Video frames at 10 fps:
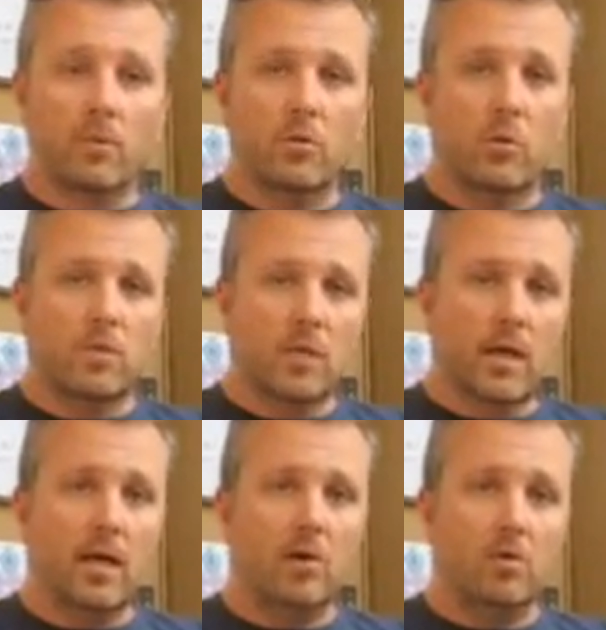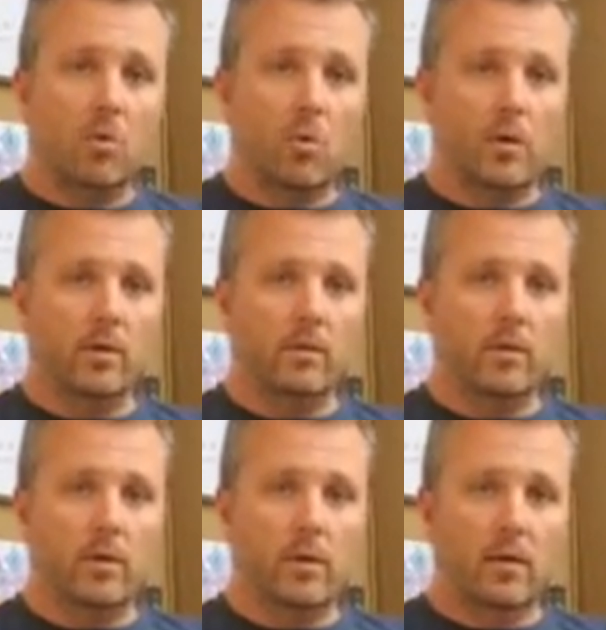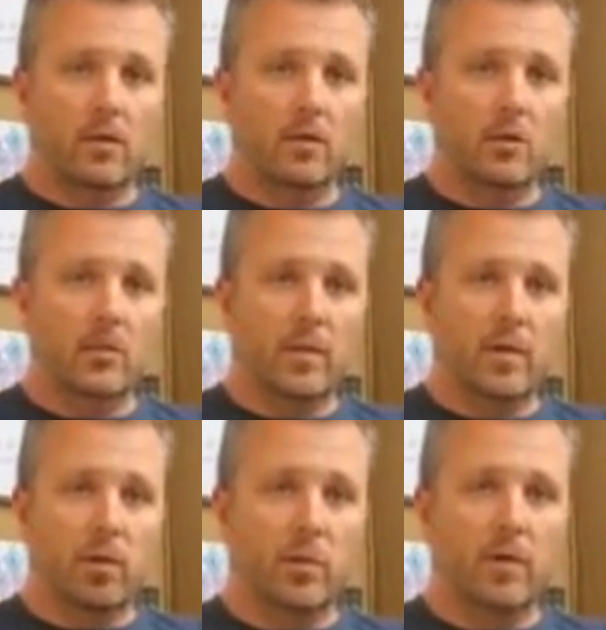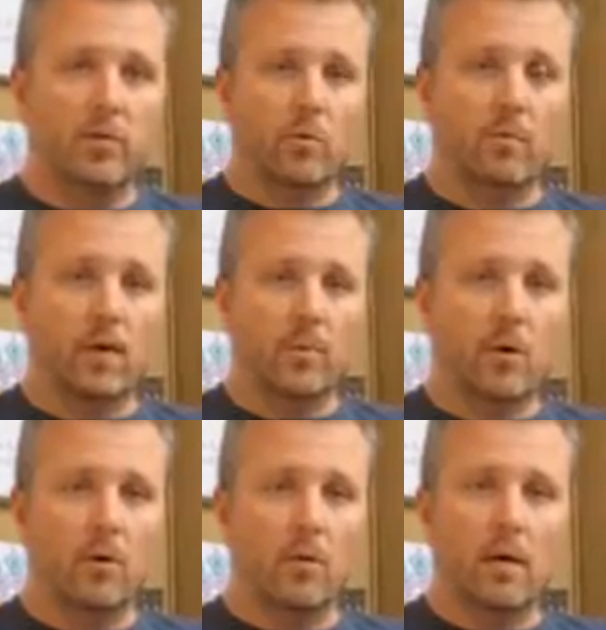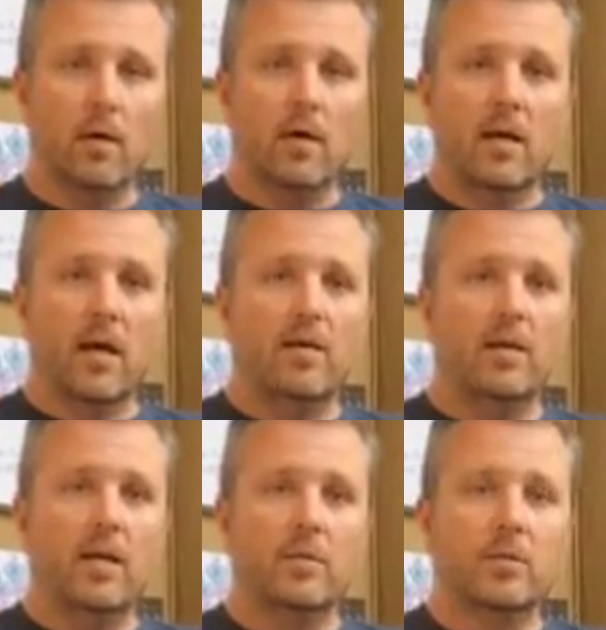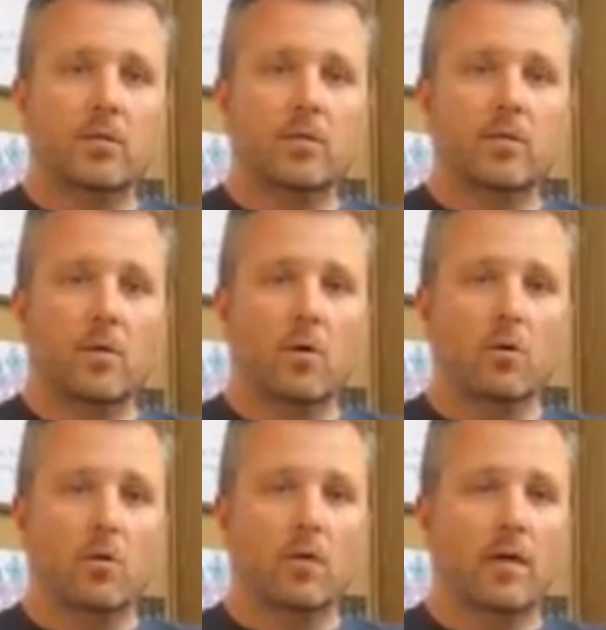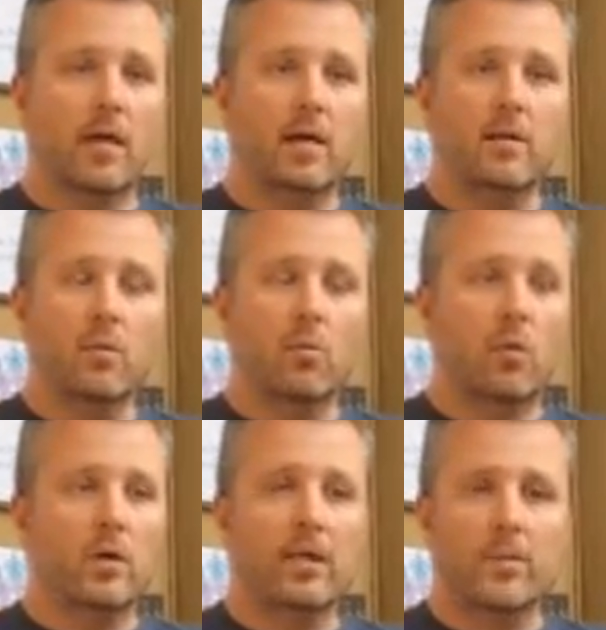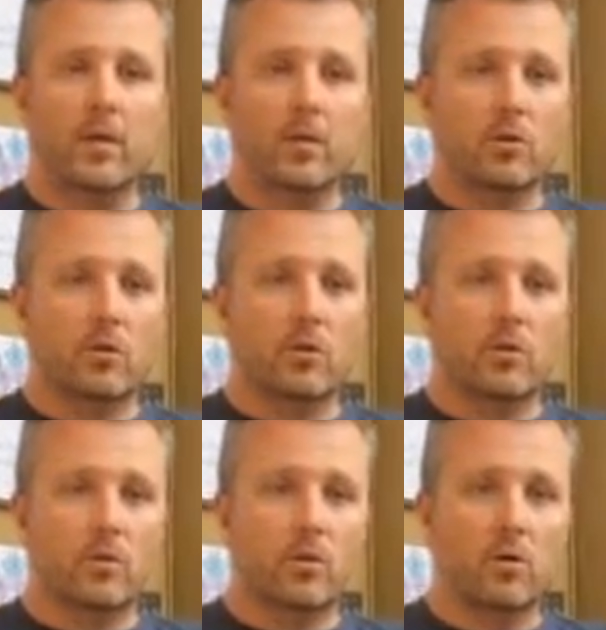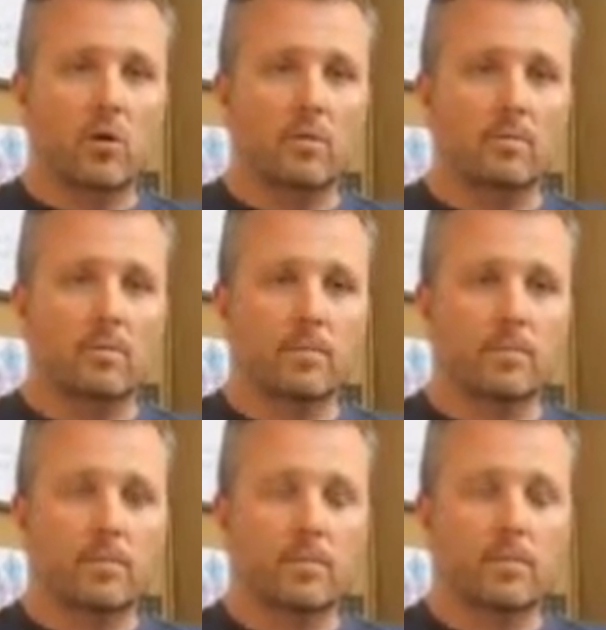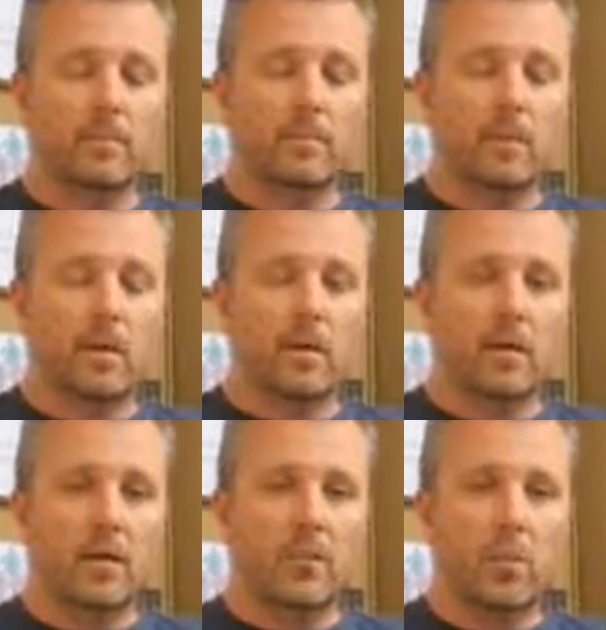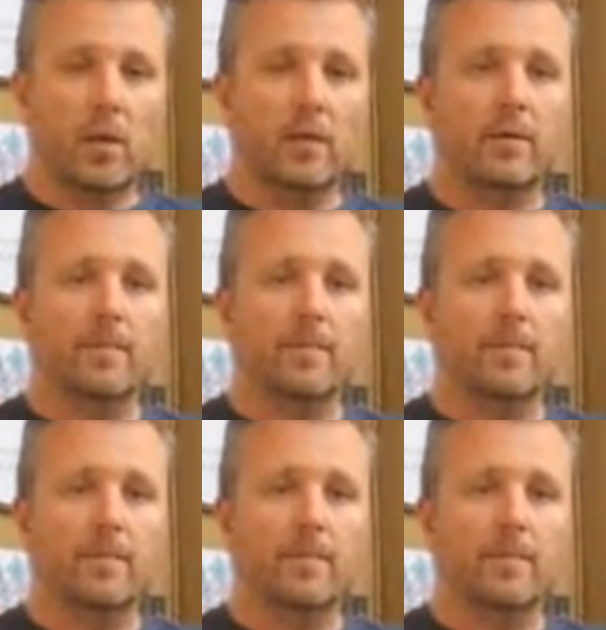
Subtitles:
There's no side-out scoring. Used to be the old way of doing volleyball. Every time a serve goes over the net, one team or the other is going to get a point.